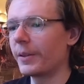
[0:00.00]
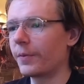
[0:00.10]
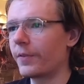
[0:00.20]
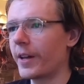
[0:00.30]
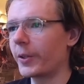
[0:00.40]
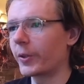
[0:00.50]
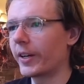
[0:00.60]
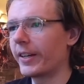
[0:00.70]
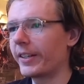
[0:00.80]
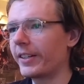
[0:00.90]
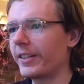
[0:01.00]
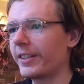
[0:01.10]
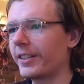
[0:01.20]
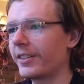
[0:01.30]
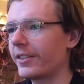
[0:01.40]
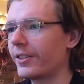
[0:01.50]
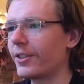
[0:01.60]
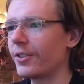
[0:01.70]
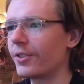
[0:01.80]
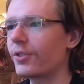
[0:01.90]
The Final Reich,
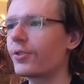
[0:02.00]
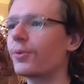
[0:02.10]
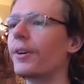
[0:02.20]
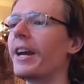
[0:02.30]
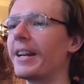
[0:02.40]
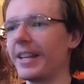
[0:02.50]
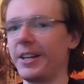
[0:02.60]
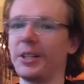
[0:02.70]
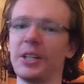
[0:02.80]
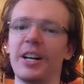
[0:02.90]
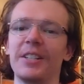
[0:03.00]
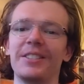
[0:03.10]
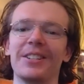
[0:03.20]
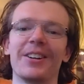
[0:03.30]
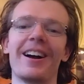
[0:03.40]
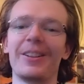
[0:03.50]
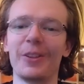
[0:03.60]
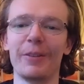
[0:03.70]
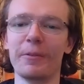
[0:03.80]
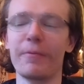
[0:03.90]
straight into God tier. I
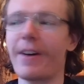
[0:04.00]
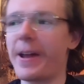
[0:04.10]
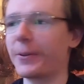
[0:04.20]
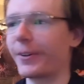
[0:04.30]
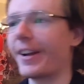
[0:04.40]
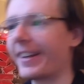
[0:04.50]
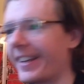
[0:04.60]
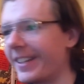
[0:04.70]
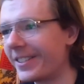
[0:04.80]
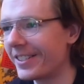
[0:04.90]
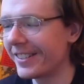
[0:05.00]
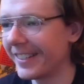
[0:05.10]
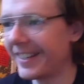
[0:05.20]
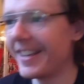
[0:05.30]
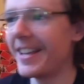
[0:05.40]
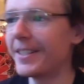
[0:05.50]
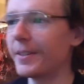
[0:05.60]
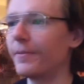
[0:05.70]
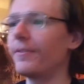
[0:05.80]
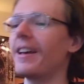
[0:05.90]
love the Final Reich. It's
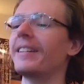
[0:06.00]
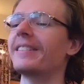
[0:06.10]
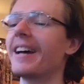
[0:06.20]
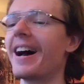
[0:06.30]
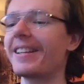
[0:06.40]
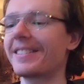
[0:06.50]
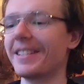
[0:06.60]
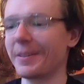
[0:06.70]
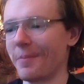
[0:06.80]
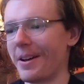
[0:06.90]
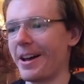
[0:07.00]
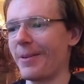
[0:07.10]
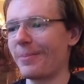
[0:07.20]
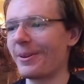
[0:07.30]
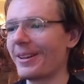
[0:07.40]
a fantastic map.